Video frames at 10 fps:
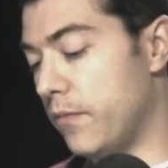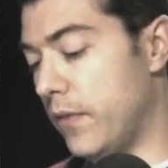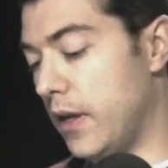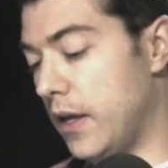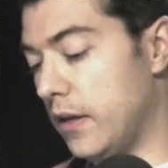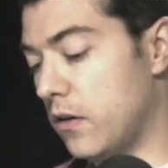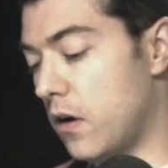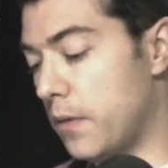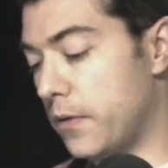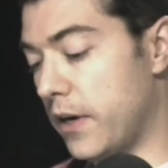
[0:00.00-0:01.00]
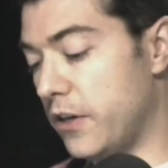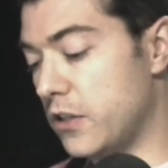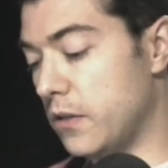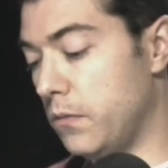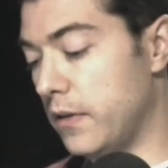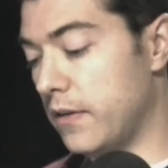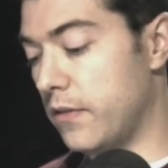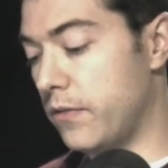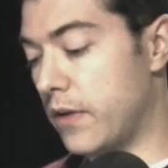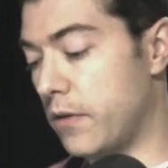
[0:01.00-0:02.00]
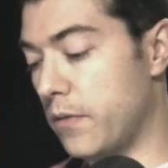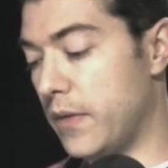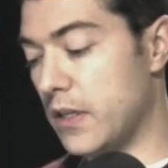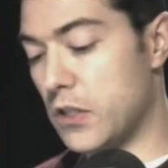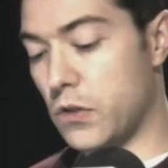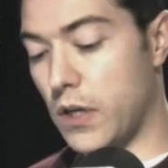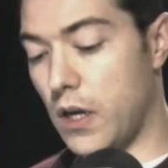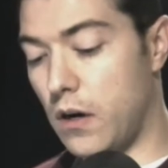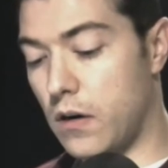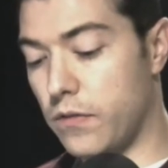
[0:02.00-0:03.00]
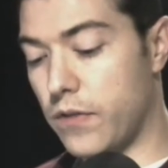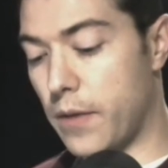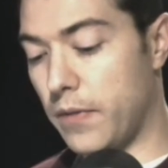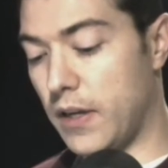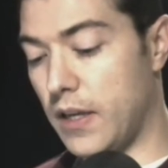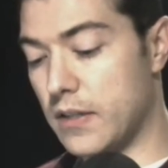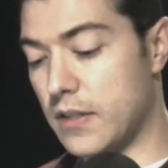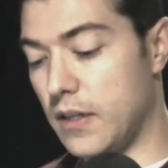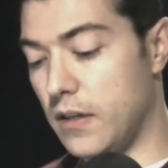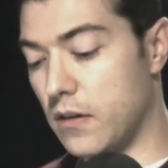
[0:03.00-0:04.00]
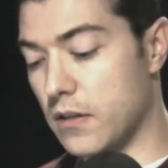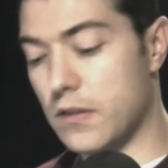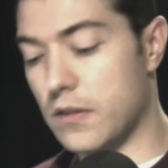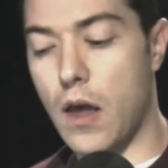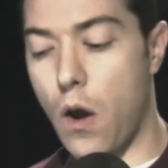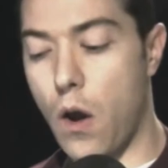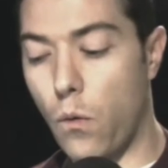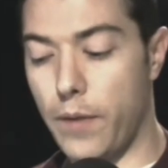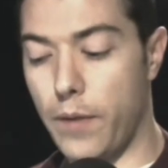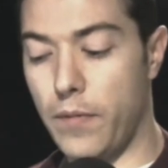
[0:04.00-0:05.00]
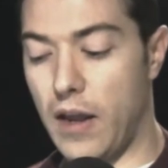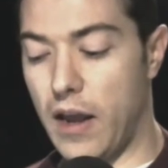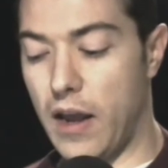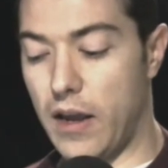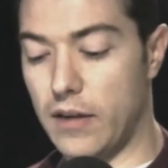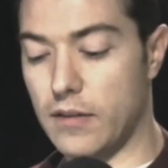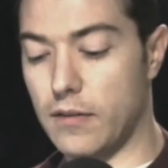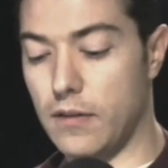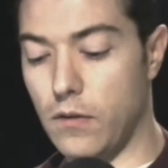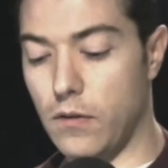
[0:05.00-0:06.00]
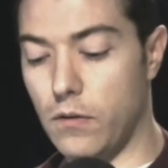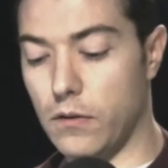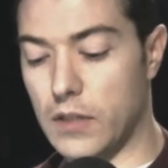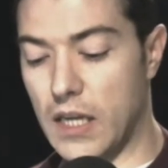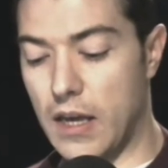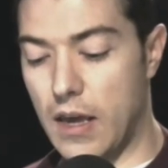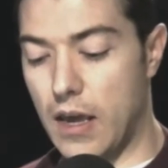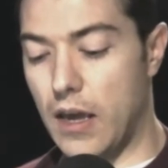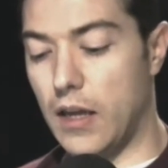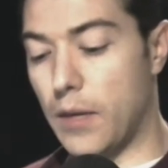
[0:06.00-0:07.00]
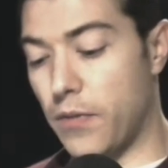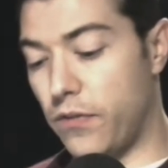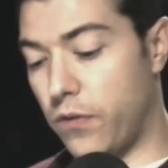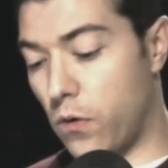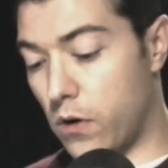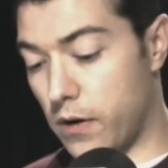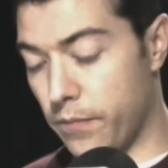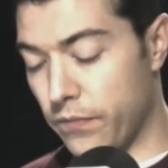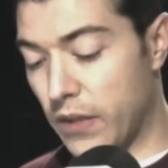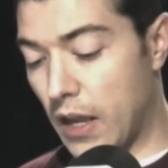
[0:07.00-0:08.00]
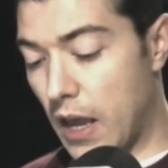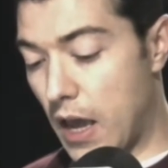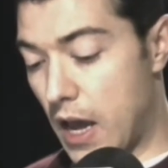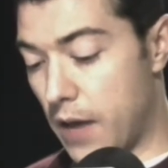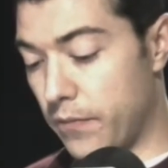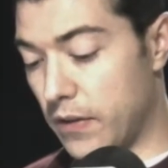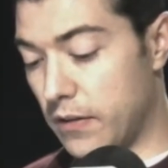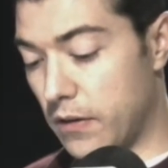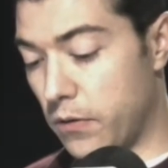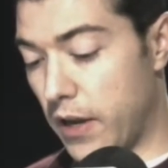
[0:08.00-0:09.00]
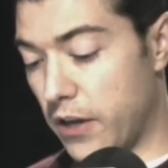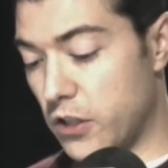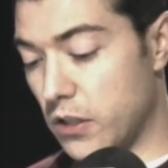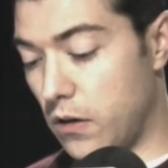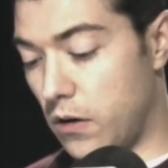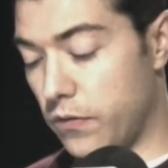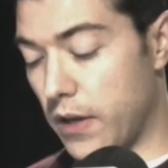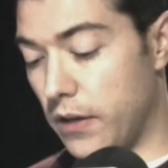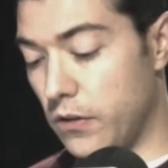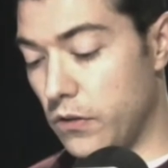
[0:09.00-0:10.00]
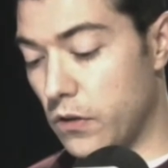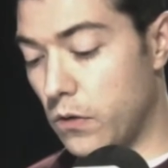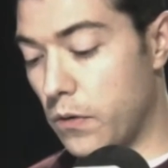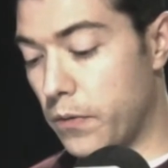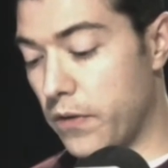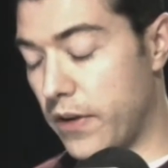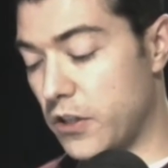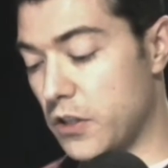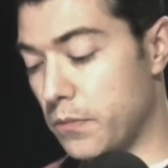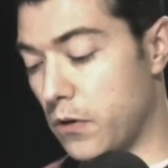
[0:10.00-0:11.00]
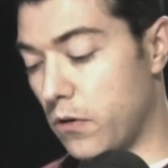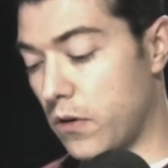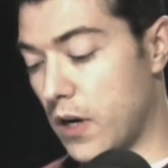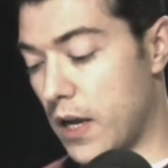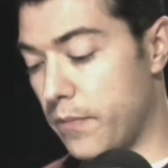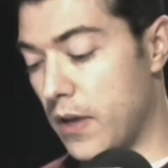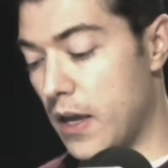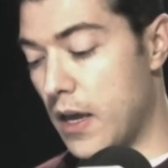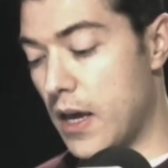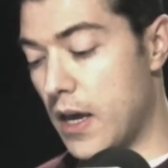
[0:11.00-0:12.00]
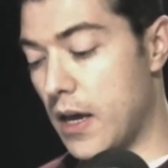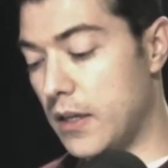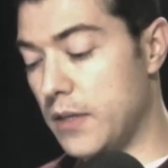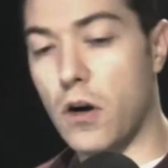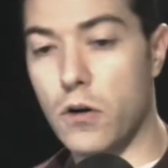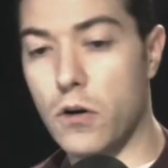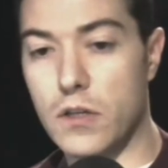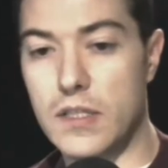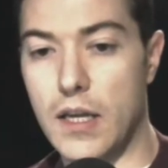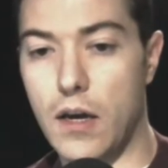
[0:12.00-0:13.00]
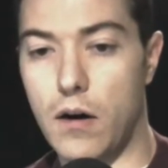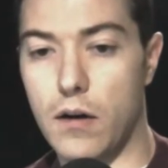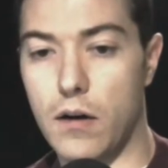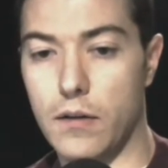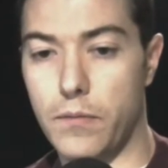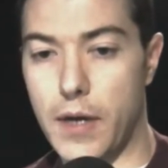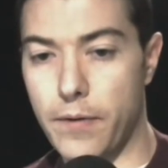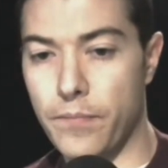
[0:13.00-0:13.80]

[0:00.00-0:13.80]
in cooperation with the Federal Ministry of Family, Seniors, Women and the Youth. Number 4, the creation of a new prevention program, Democracy on the Web,